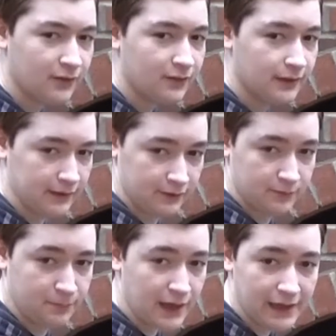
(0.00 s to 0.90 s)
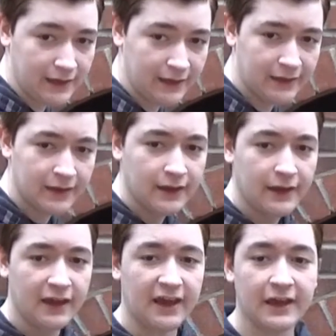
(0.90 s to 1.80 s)
things bake,
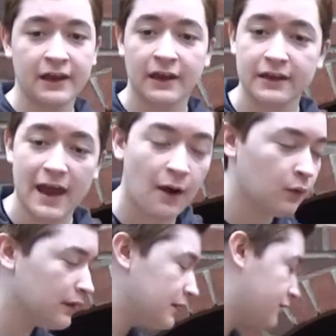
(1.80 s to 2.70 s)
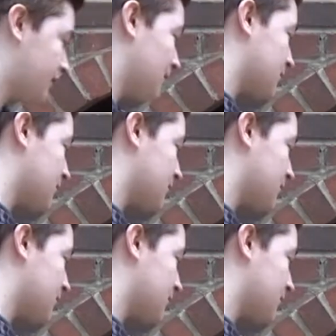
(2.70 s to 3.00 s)
and now it seems